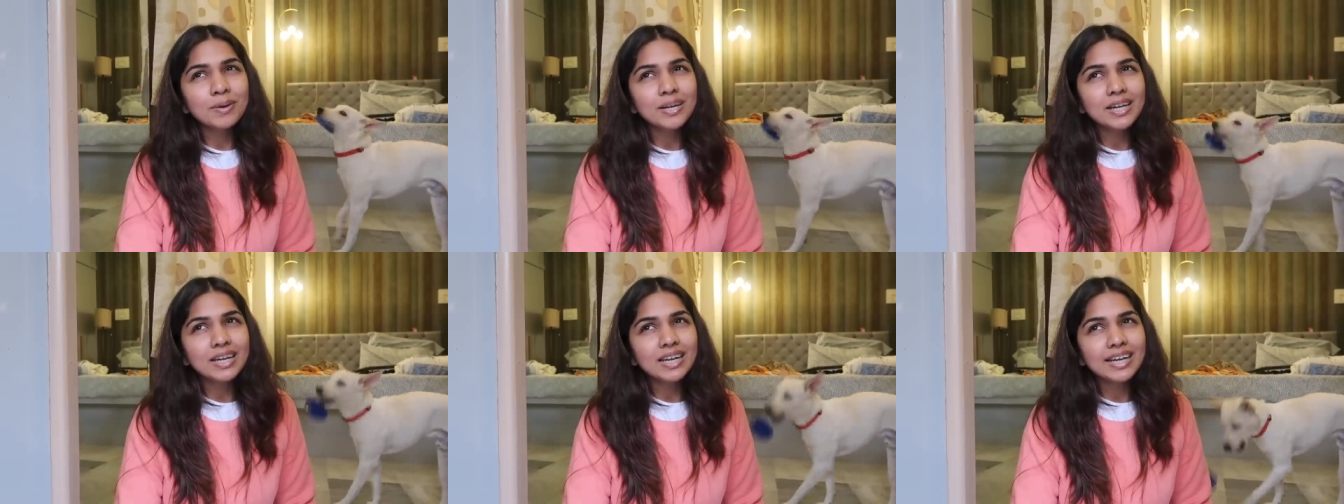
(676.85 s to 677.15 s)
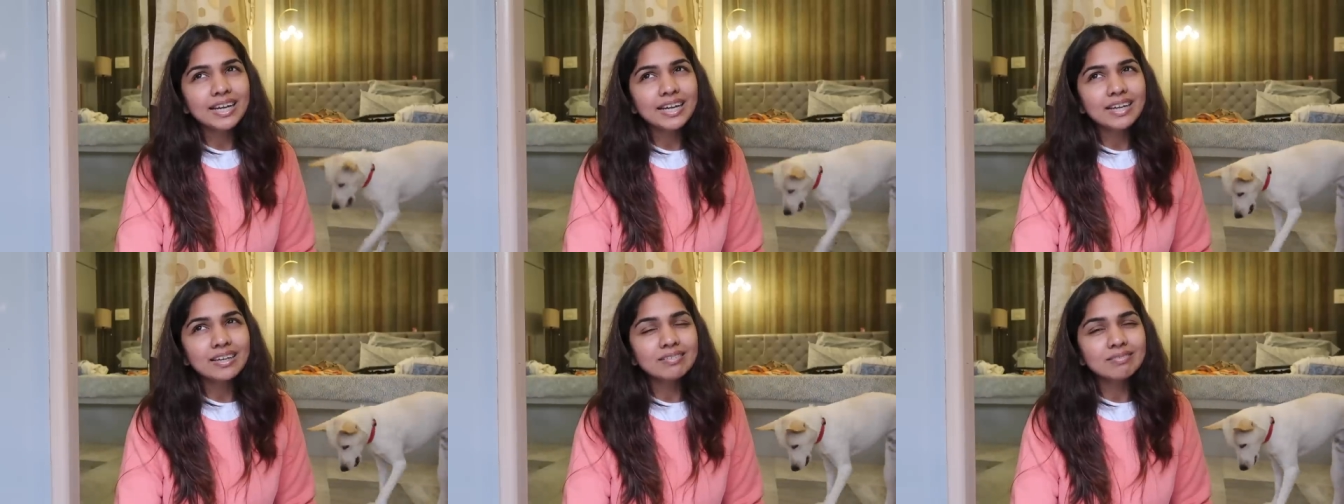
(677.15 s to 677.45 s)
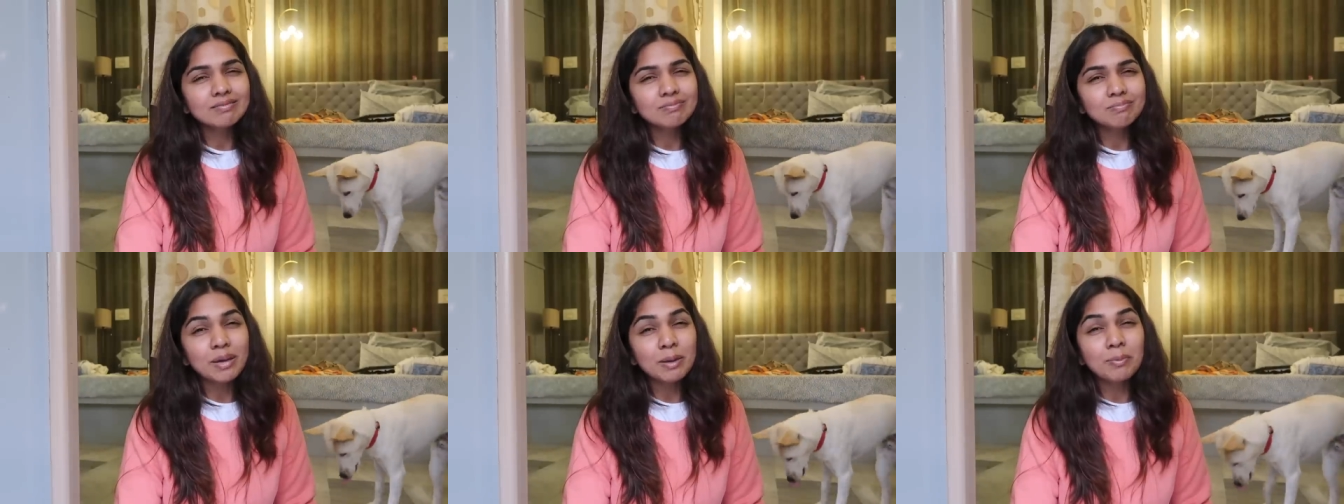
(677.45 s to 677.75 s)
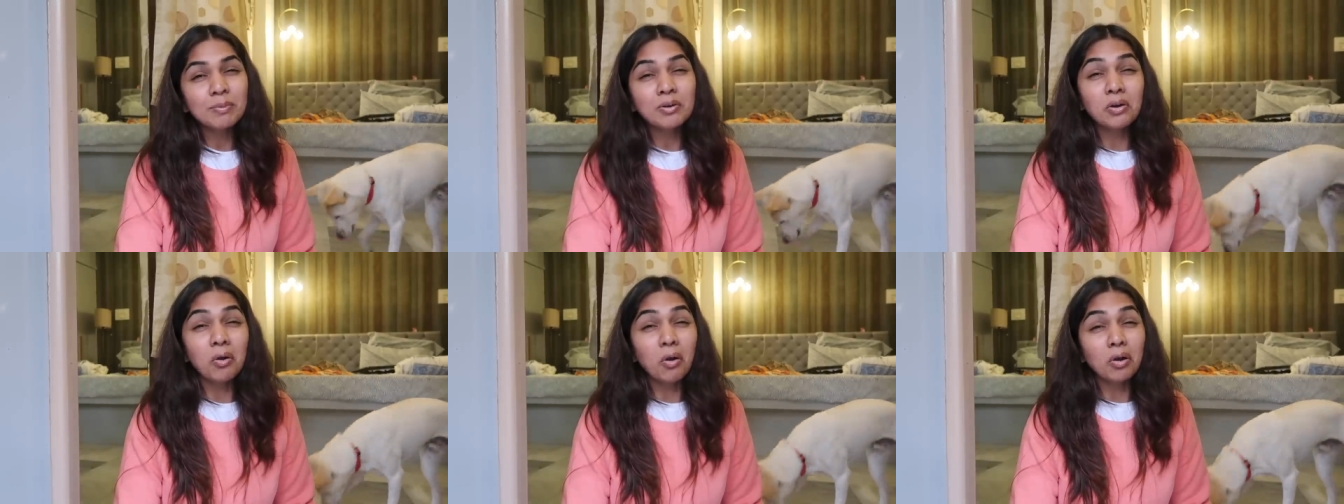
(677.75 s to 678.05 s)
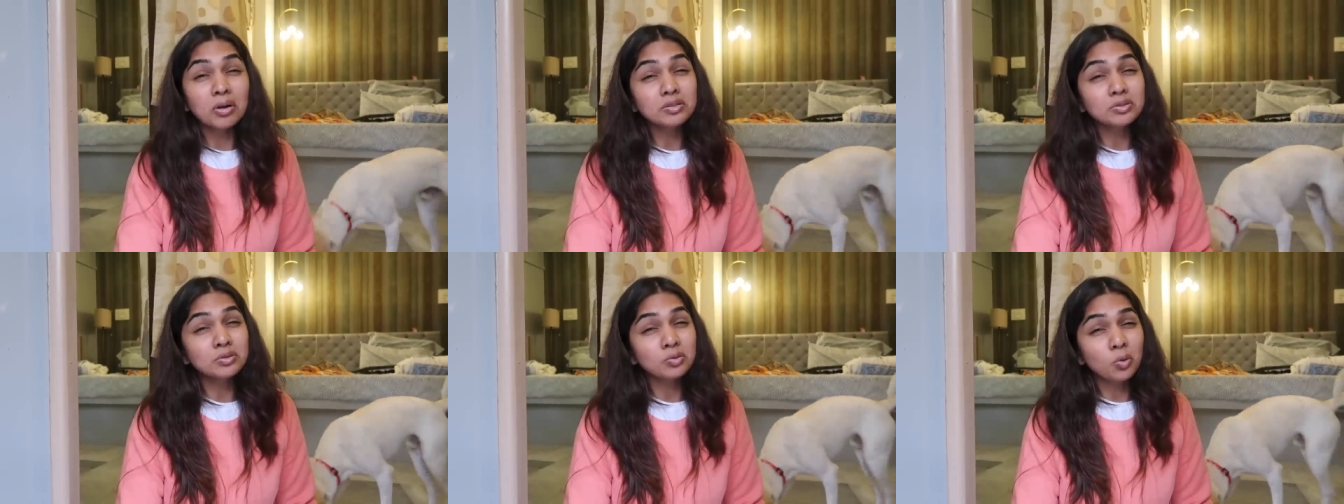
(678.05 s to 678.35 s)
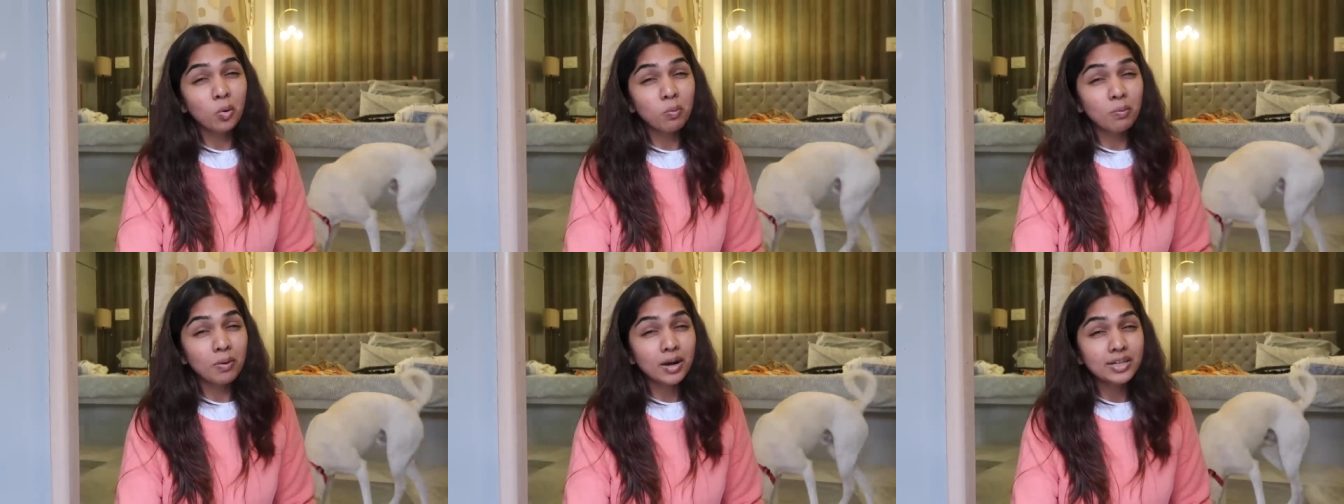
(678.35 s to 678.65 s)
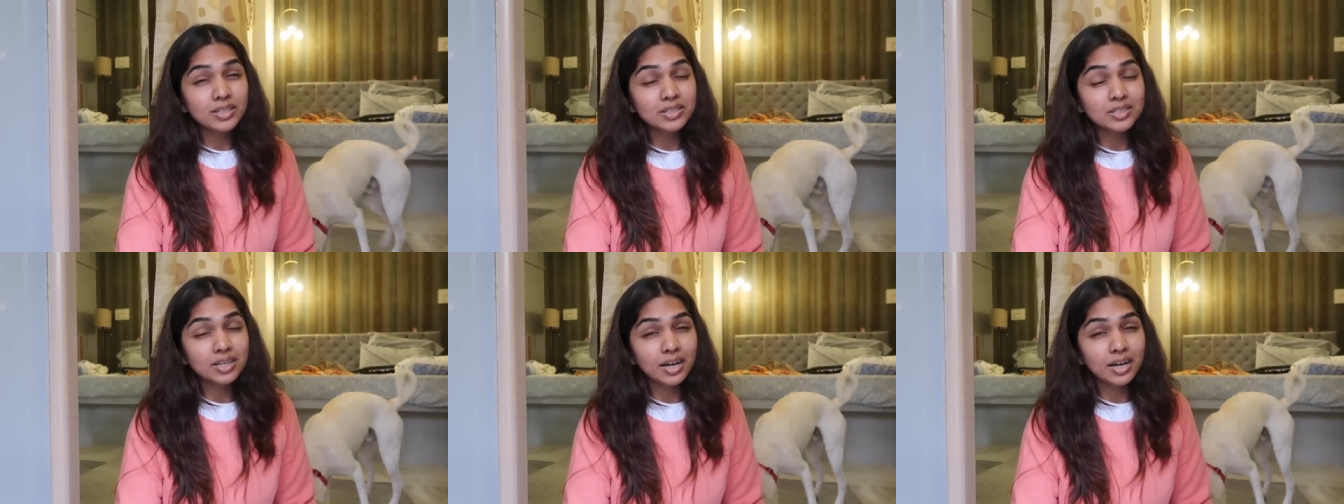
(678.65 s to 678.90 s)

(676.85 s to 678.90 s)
but like maybe not so much